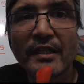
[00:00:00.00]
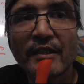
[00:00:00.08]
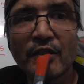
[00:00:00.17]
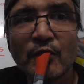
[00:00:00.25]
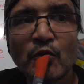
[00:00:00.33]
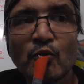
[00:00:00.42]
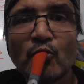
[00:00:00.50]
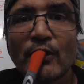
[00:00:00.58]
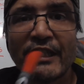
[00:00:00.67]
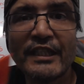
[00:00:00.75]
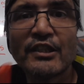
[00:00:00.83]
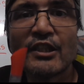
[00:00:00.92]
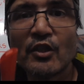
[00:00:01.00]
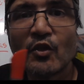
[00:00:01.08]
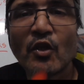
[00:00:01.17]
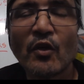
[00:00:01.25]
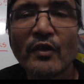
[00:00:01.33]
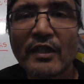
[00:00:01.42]
you need to
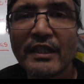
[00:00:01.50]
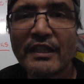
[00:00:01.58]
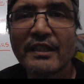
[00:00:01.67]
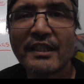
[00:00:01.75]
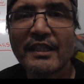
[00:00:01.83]
look on the